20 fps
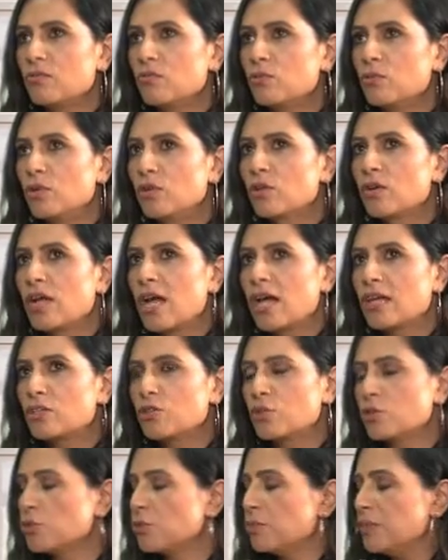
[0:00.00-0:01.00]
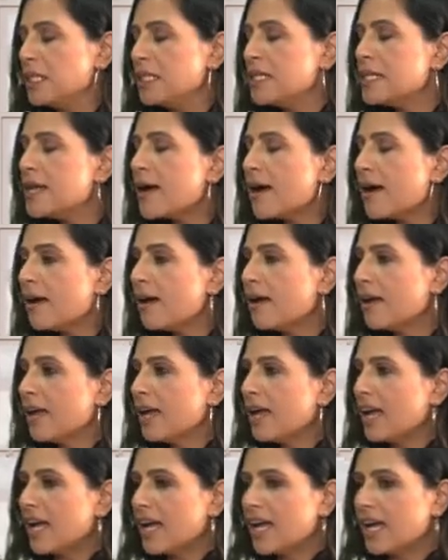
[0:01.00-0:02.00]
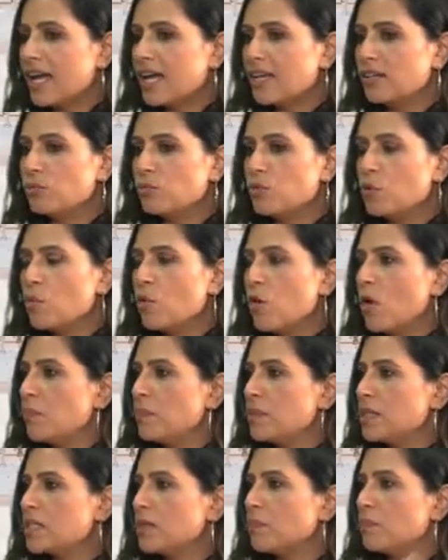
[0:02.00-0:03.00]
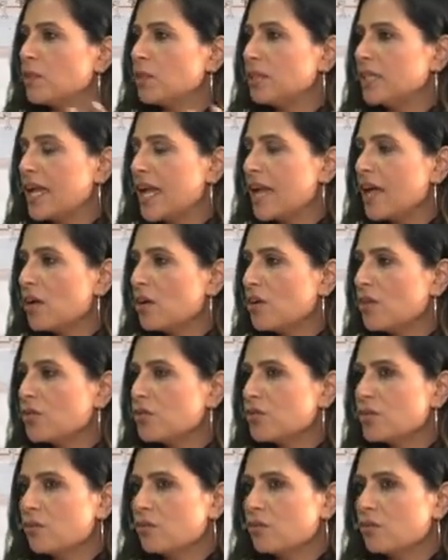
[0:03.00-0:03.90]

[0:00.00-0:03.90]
we look at social media and we want to be somebody else,